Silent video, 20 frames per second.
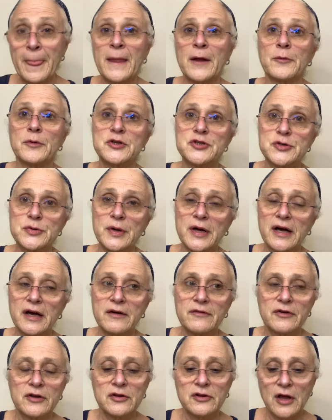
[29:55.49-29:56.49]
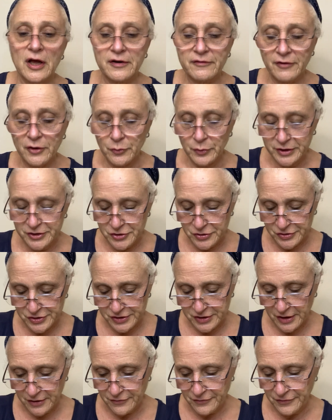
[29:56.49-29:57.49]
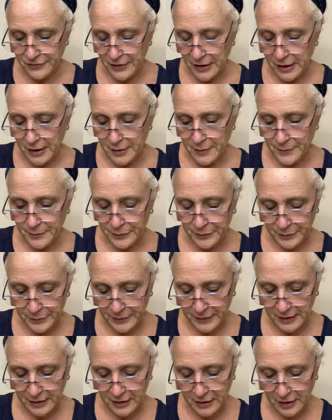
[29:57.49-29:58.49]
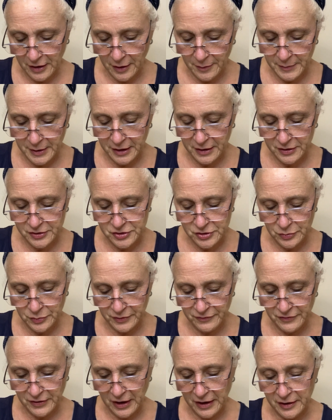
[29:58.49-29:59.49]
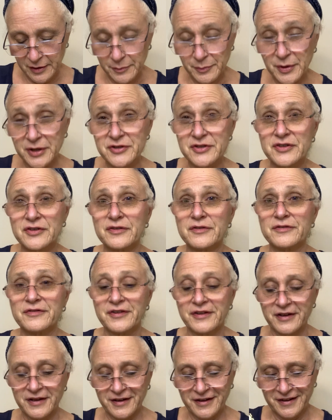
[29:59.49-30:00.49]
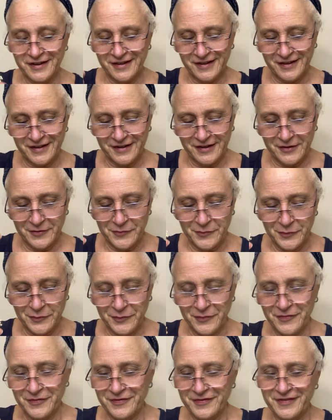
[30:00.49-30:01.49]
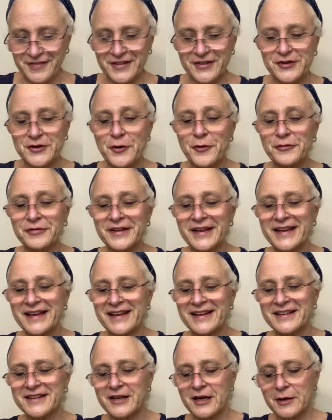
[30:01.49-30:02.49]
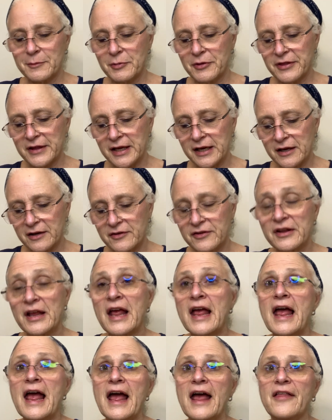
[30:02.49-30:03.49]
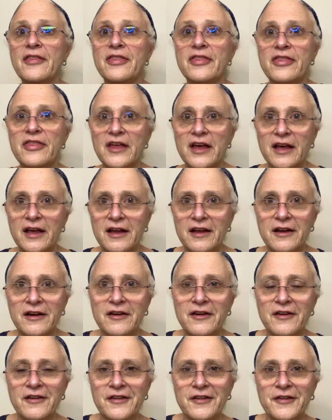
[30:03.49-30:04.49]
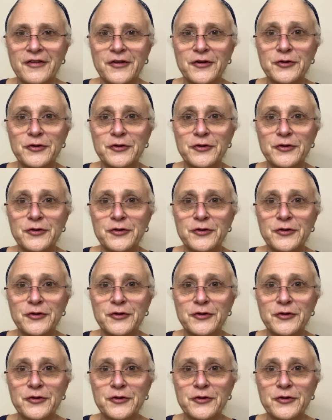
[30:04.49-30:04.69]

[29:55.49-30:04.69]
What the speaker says: We do have a lot of our winter stuff coming, so we've got a bunch of snowflakey type things, and then the